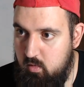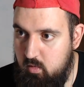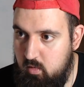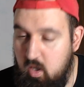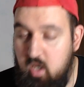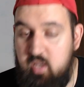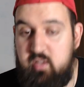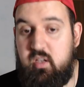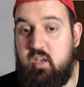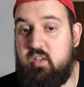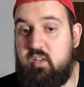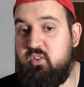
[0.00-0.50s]

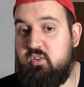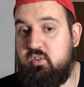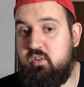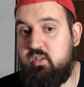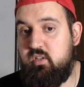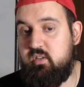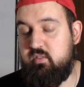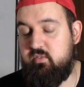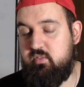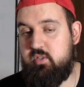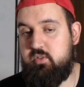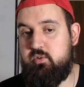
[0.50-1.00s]
as an
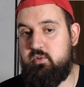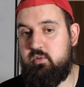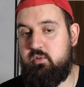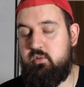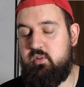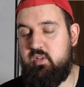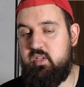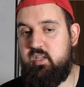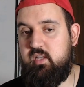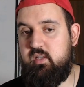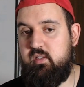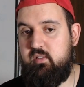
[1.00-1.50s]
individual
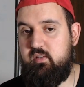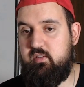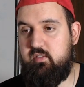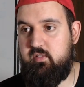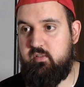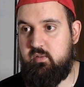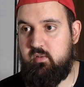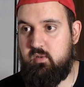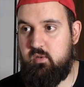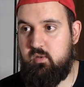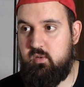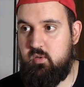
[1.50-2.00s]

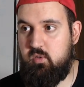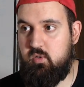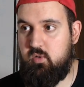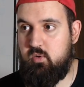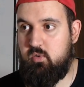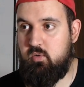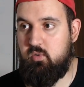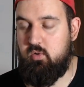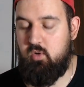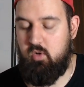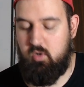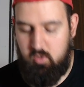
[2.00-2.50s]
is,
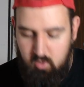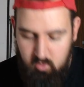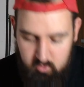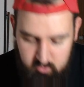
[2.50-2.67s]
or uh,